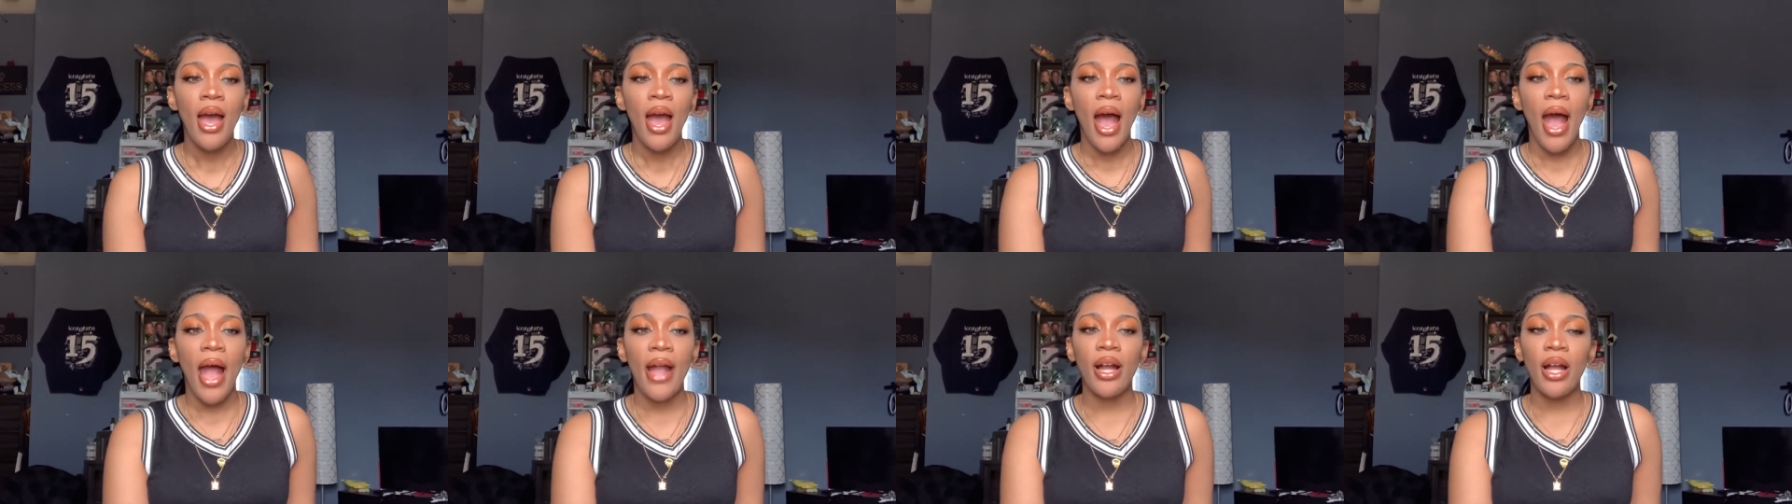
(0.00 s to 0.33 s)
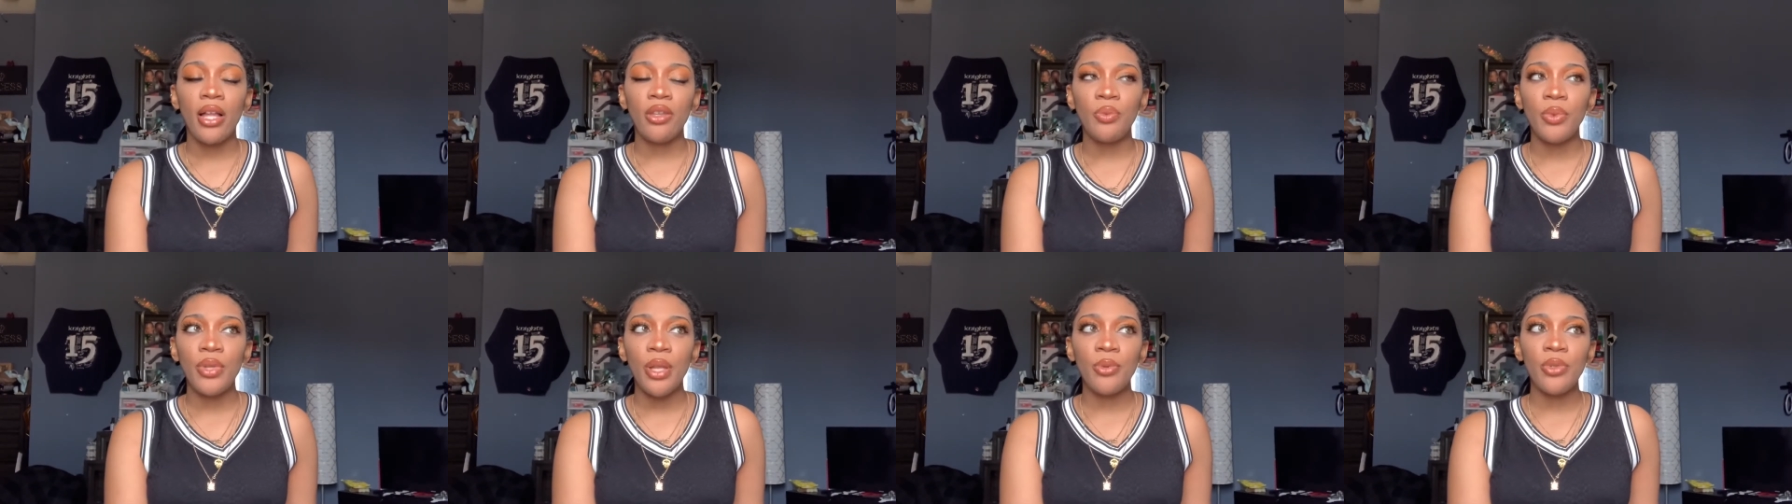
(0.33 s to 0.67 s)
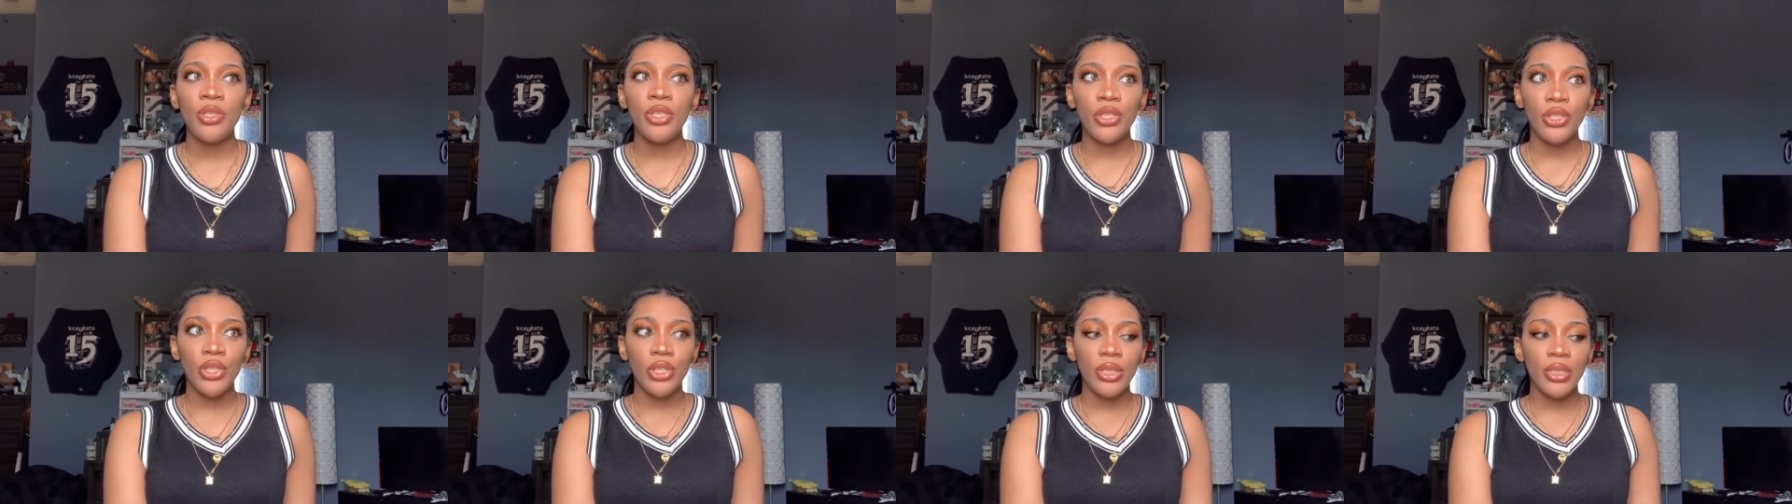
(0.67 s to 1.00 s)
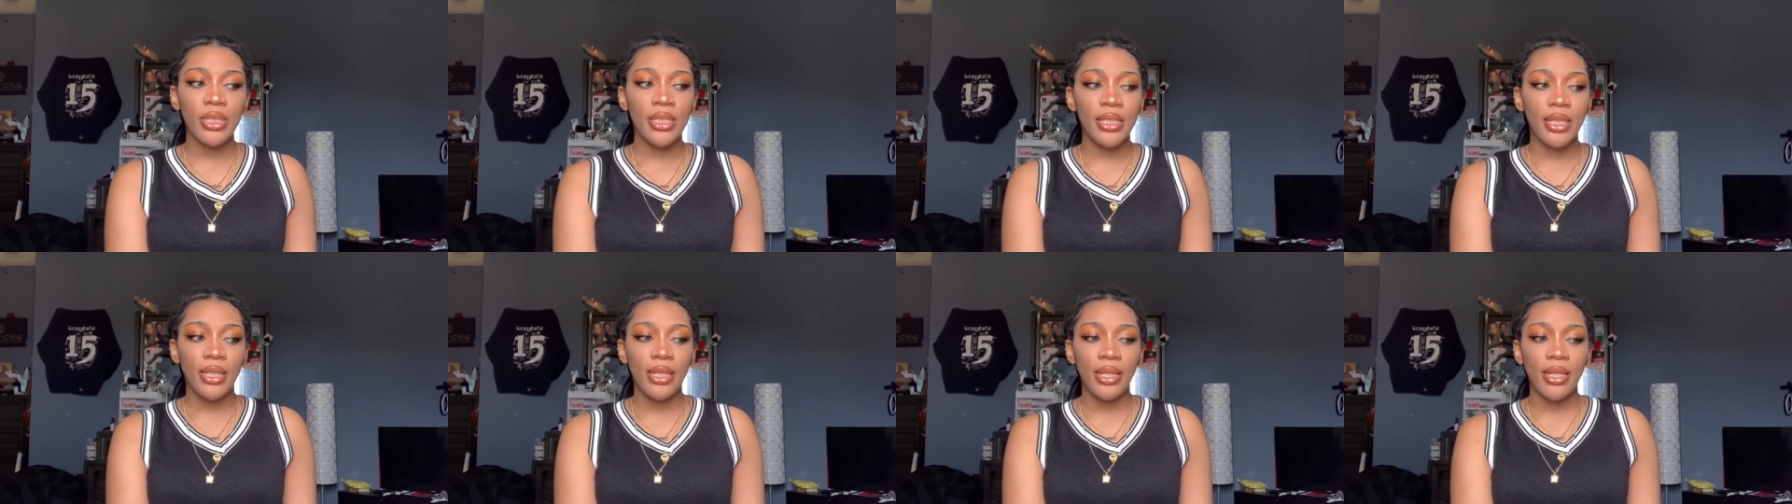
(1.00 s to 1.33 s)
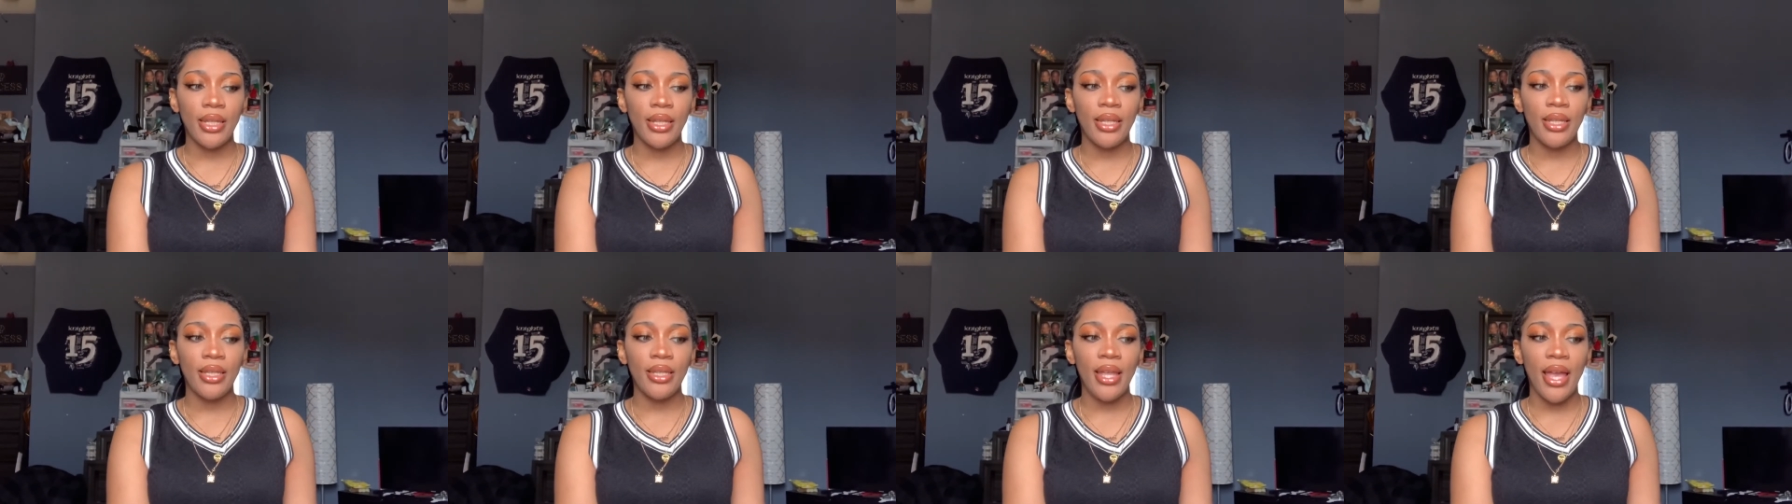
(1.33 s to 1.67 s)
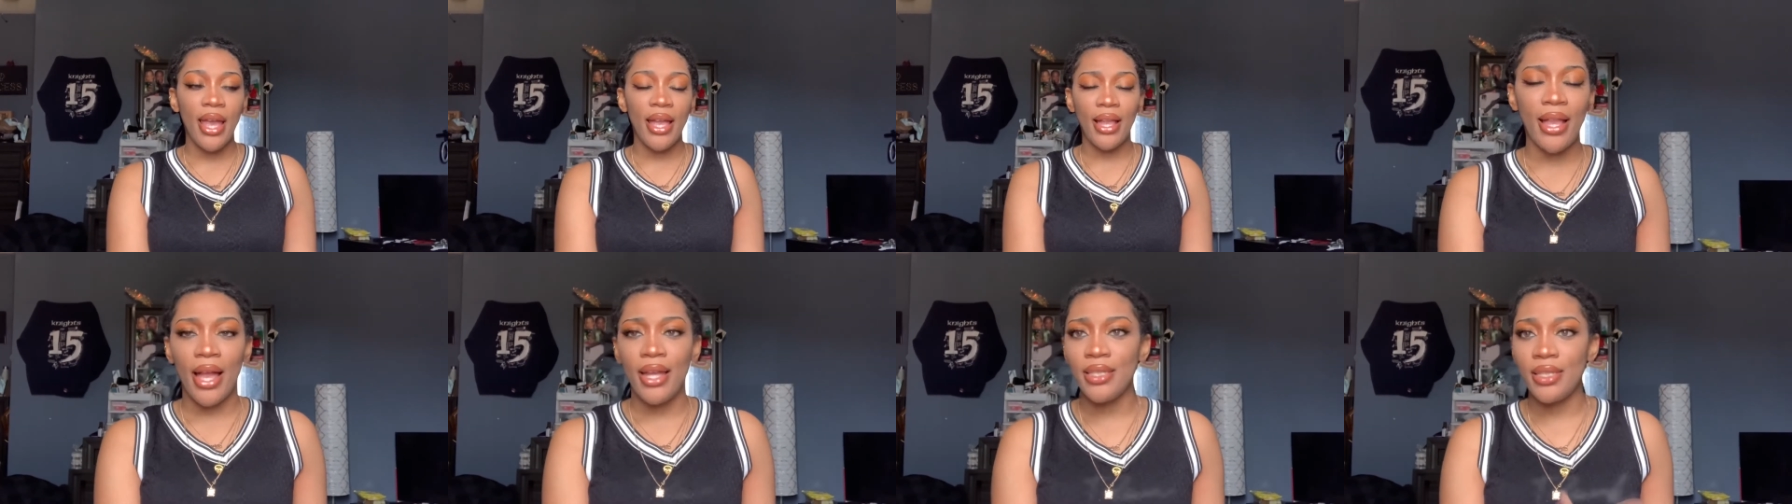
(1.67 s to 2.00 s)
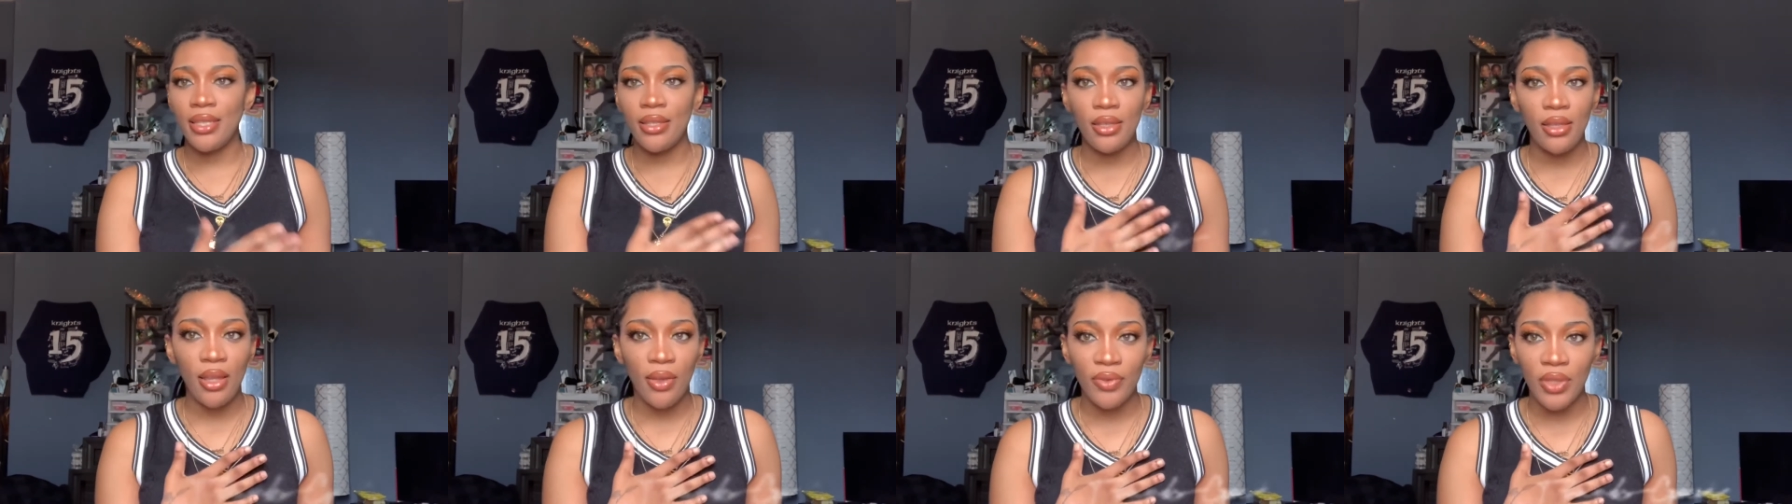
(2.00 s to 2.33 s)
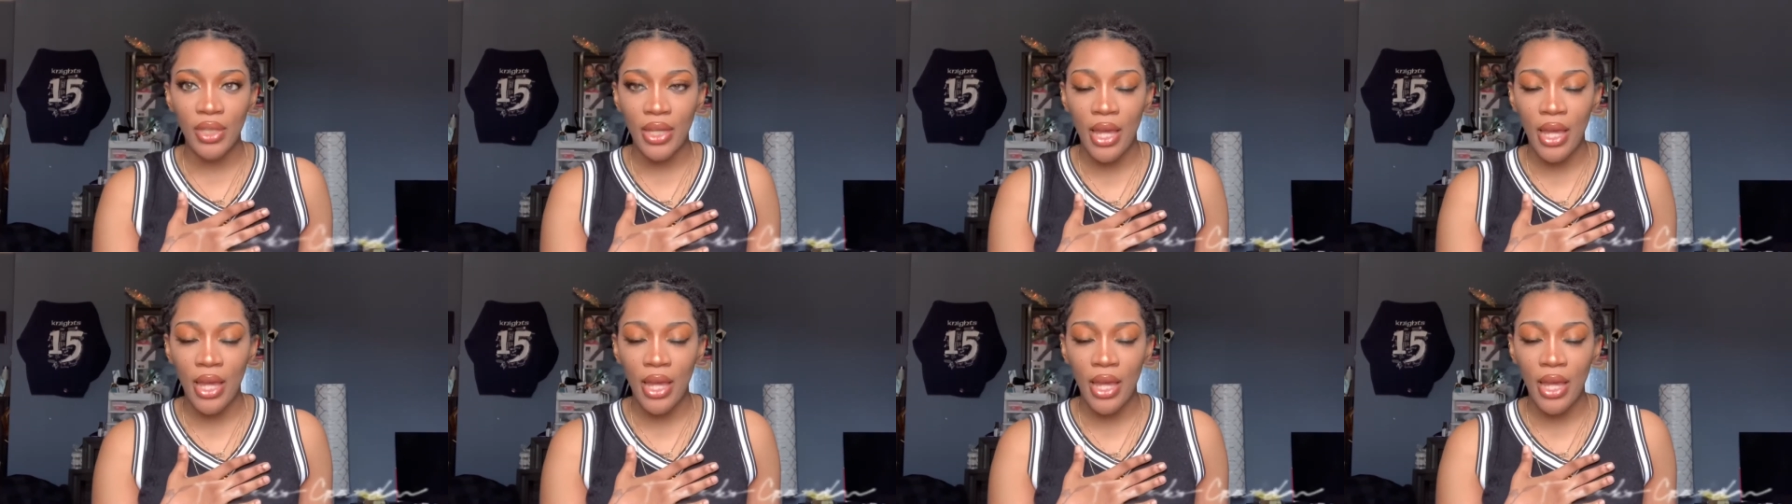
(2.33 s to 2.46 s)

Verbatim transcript: I got it when I was 13 and I still love the